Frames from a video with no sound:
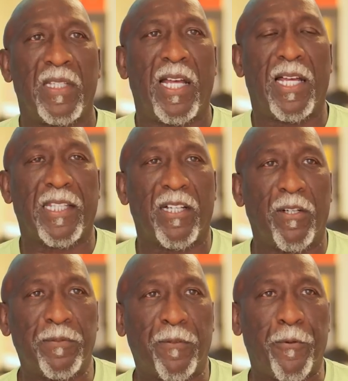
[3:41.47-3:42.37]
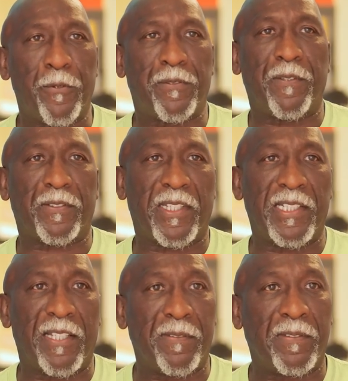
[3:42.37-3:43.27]
I hope the fruit of
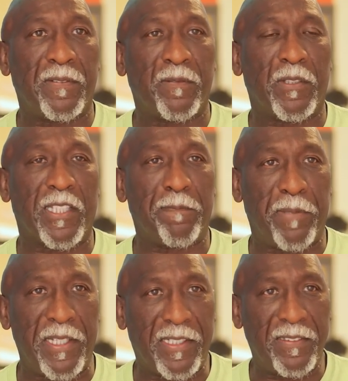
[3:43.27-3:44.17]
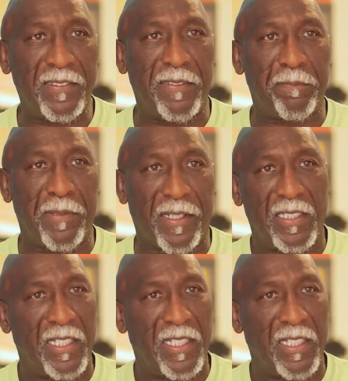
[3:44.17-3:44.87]
St. Edmund will get bigger and better,